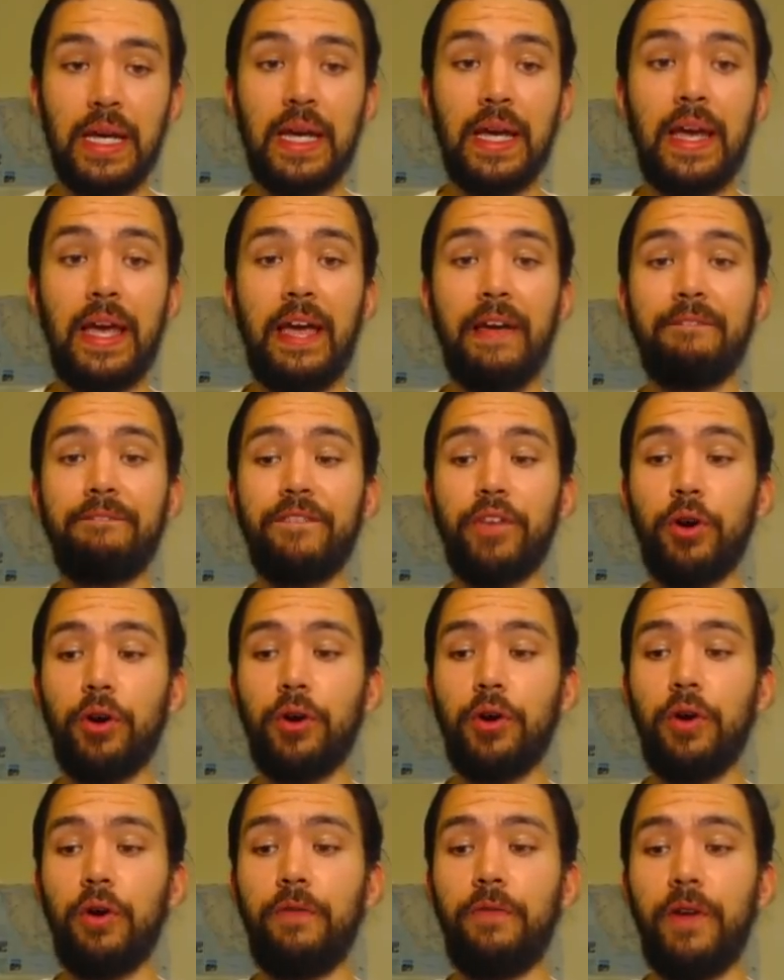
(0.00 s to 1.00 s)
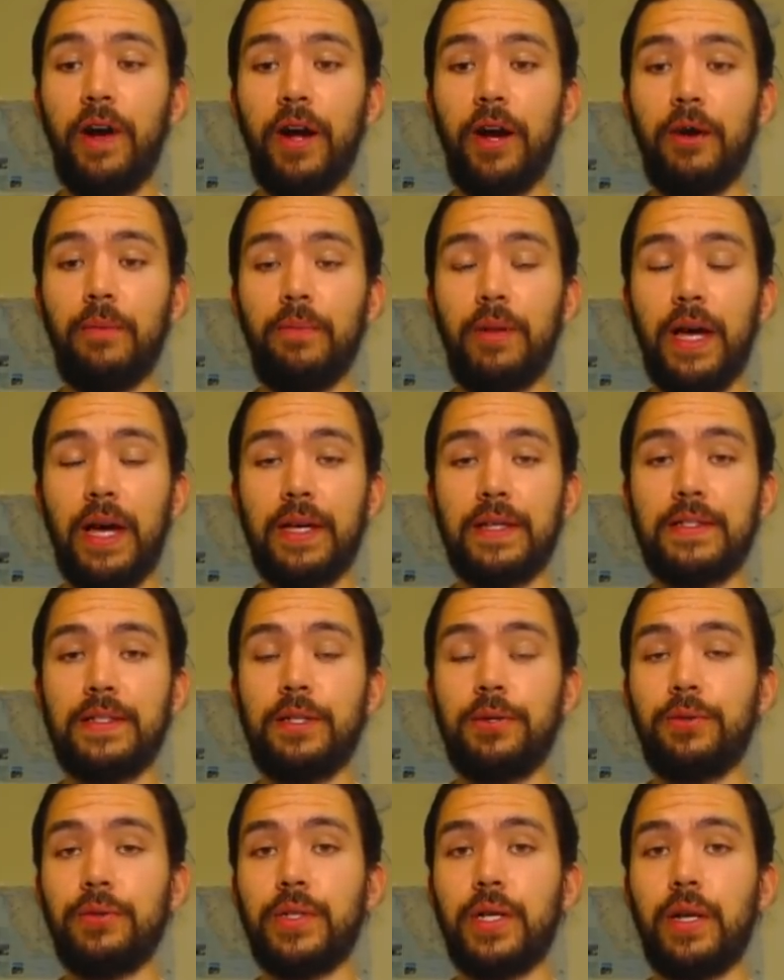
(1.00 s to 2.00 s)
Inferno Fire Blast.
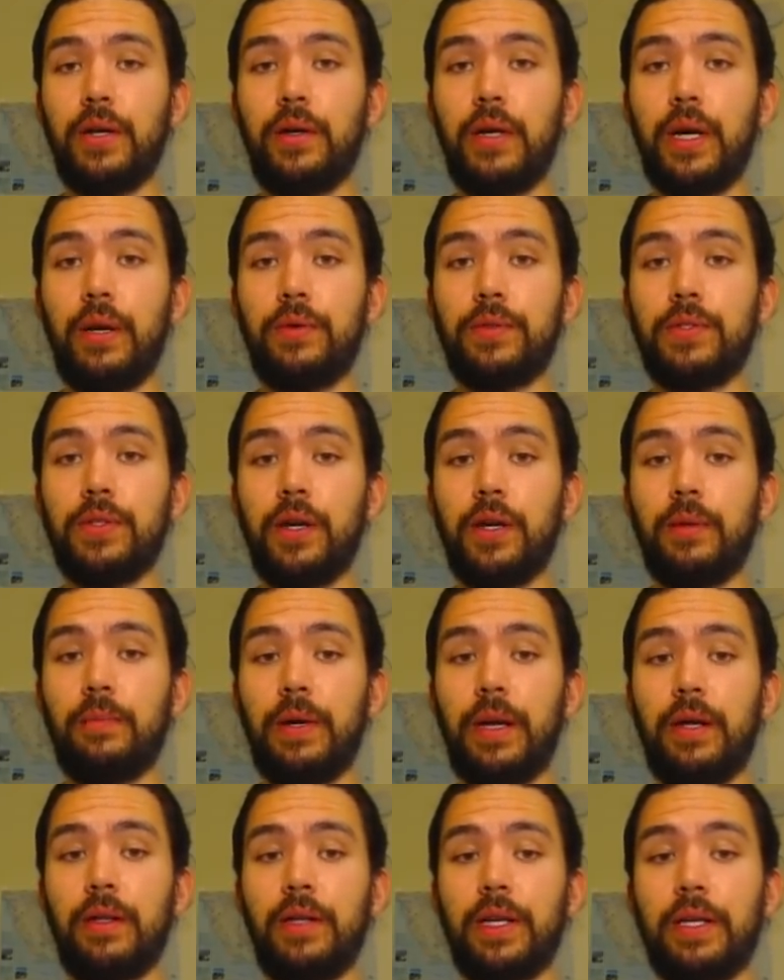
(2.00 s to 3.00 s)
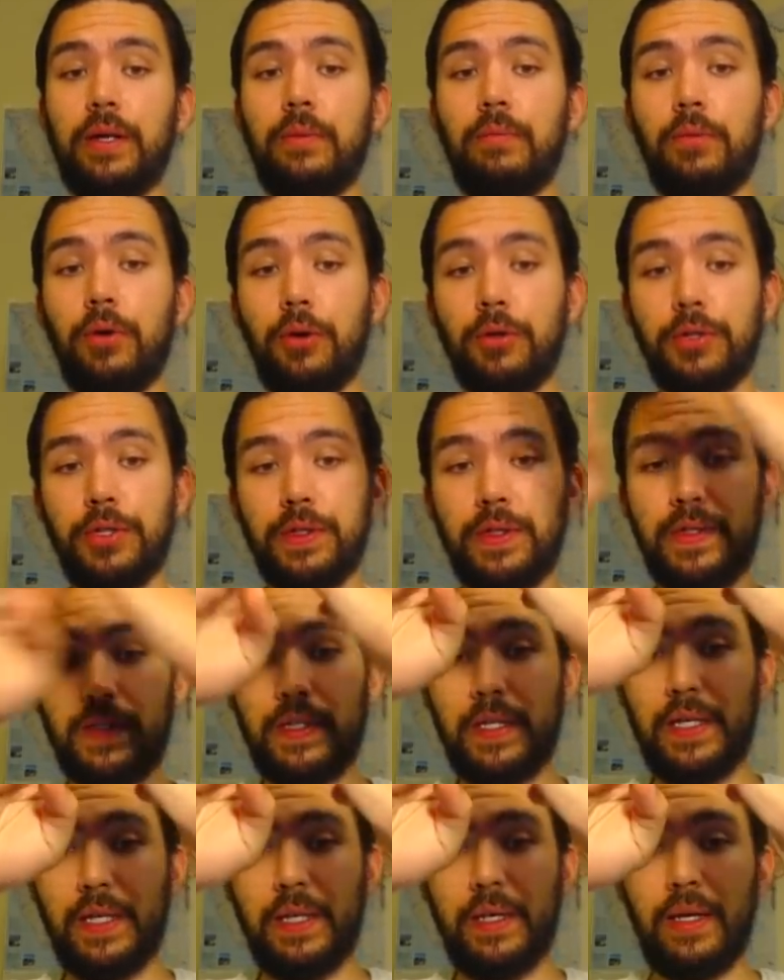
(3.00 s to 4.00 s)
Here's I was talking about like
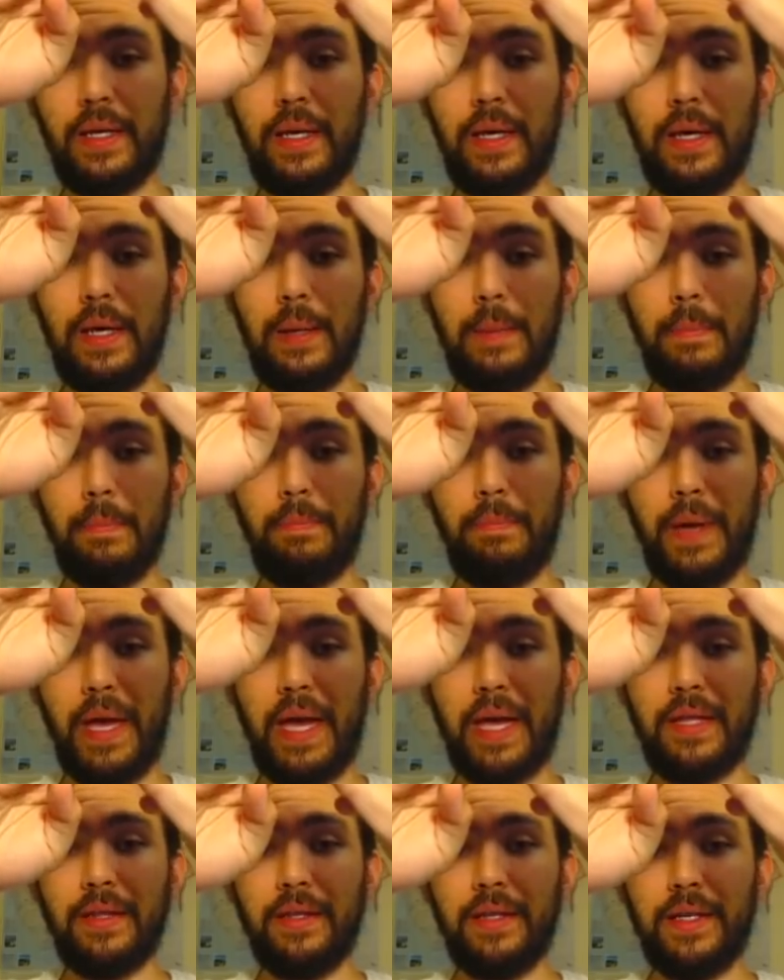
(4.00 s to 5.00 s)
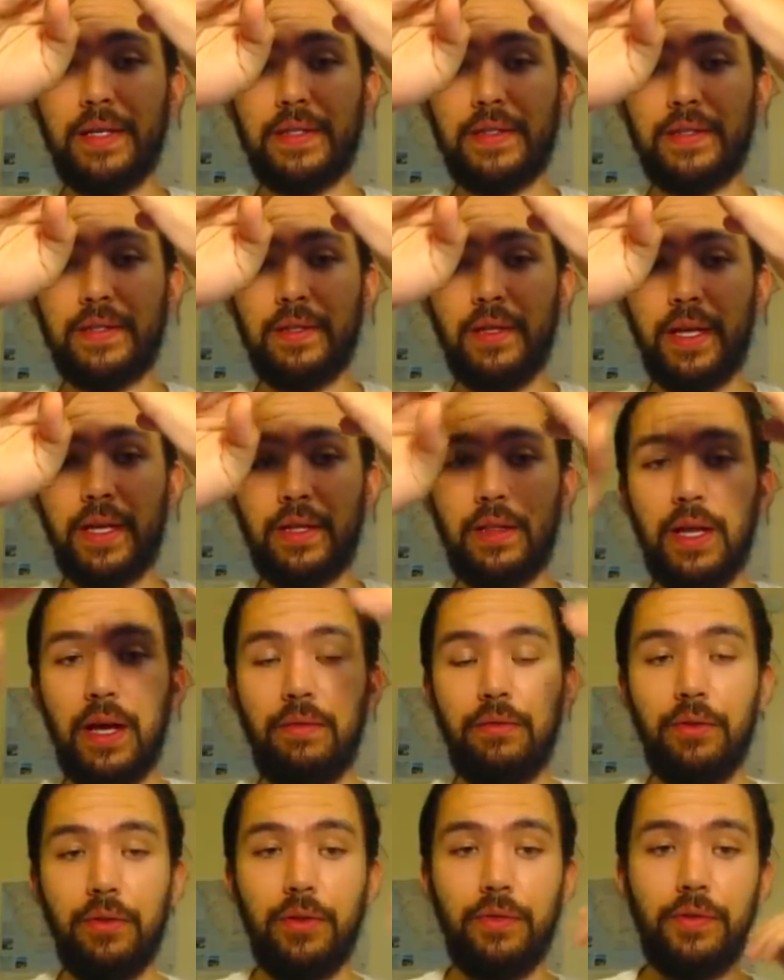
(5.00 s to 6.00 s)
emergency ban list, like
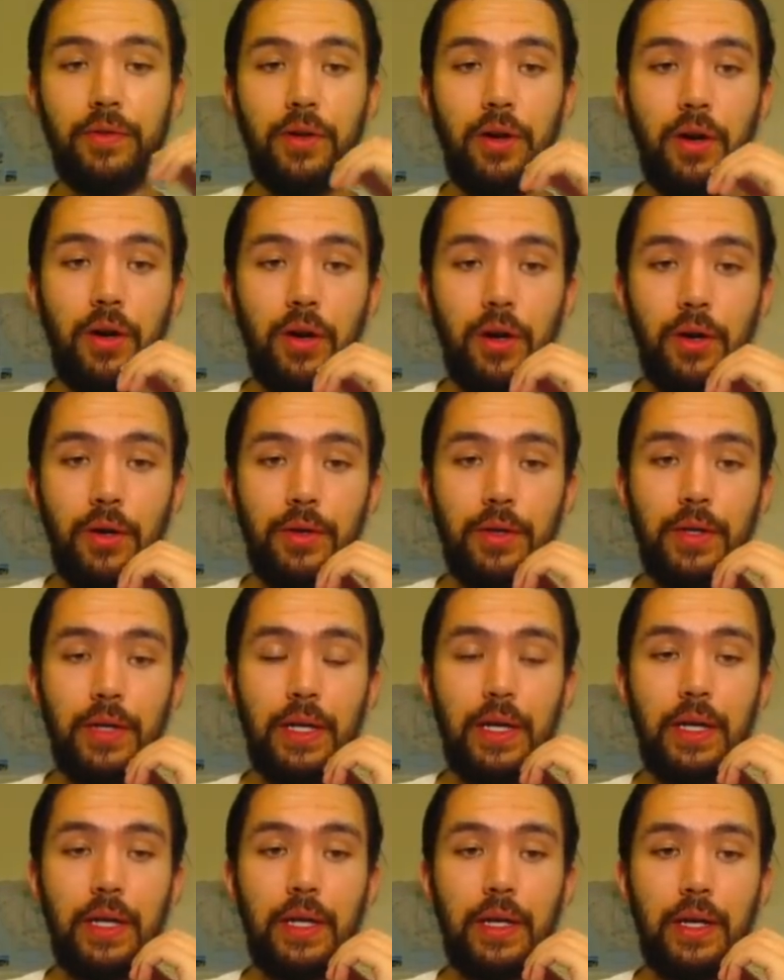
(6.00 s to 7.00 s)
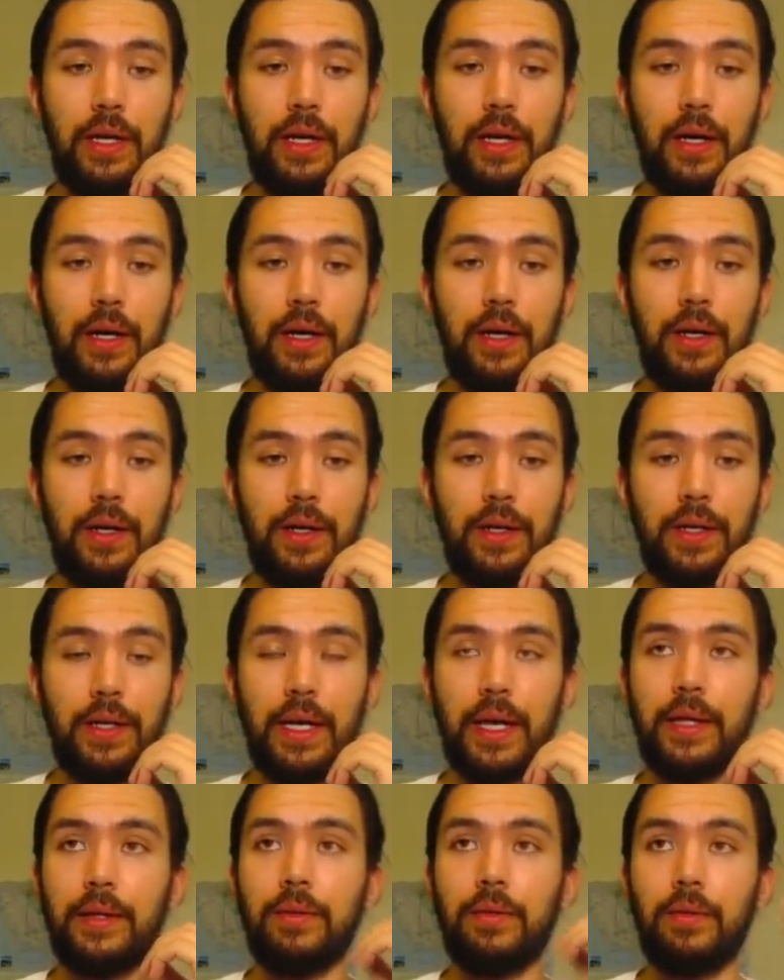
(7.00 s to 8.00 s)
level of card.
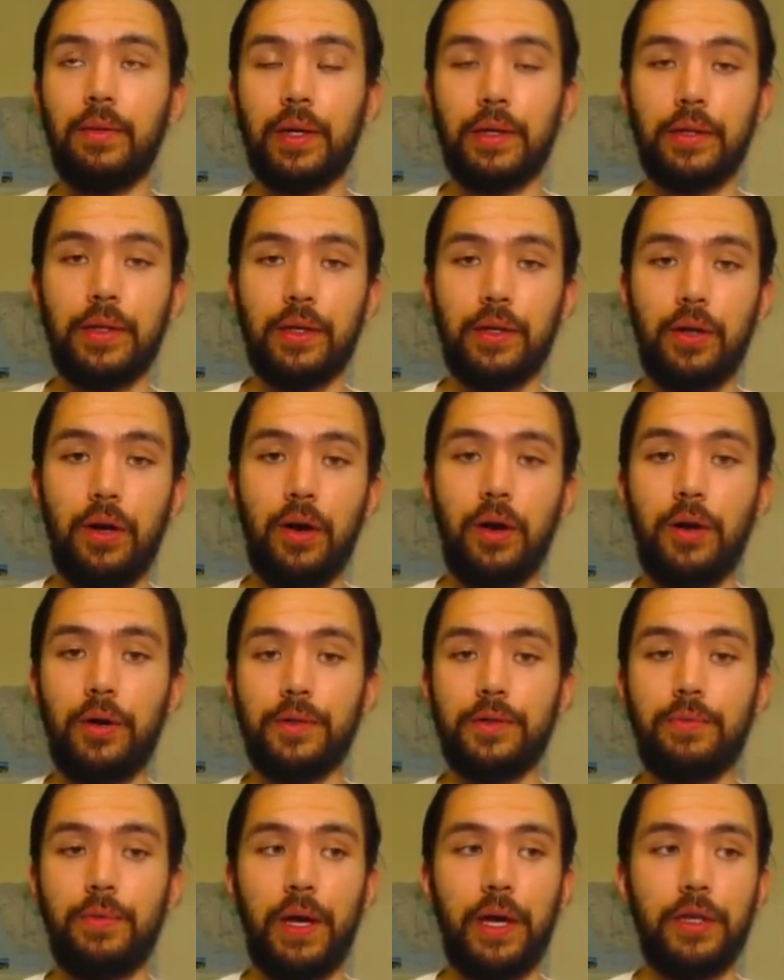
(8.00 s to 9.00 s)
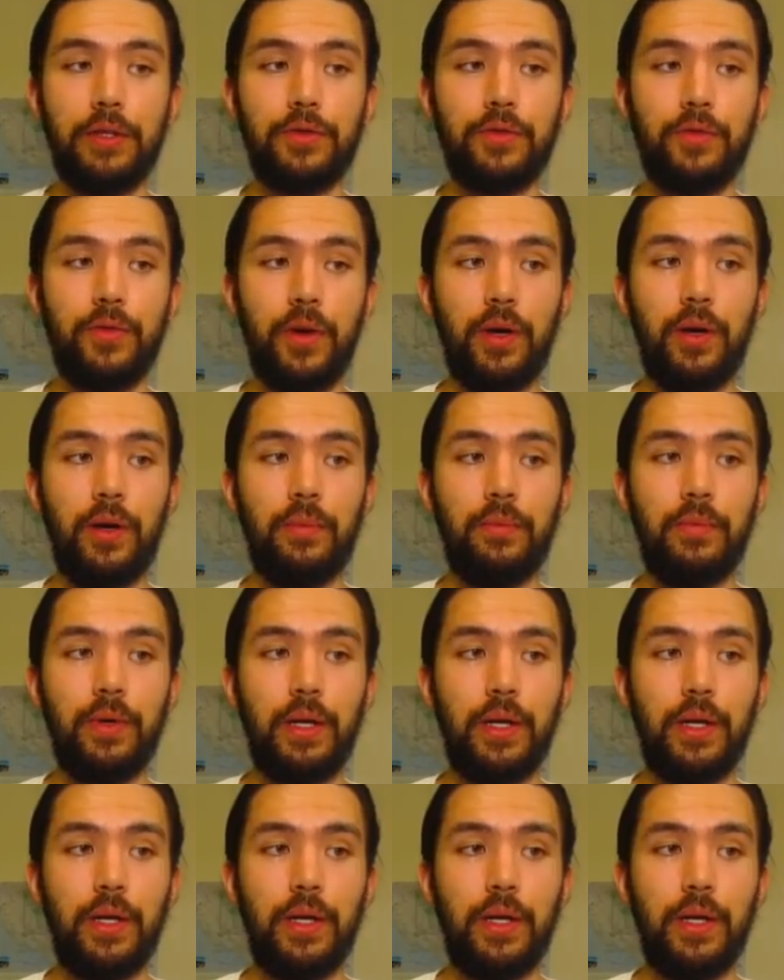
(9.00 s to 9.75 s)
Again, like the cards range from